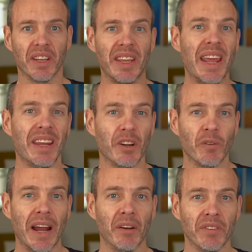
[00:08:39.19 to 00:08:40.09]
geared
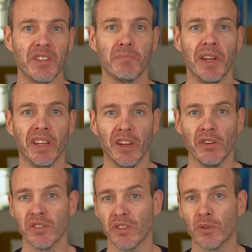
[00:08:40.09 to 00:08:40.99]
around this being
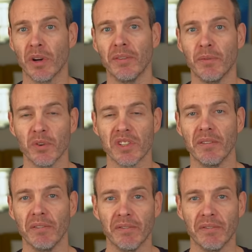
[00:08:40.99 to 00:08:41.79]
used as a 24/7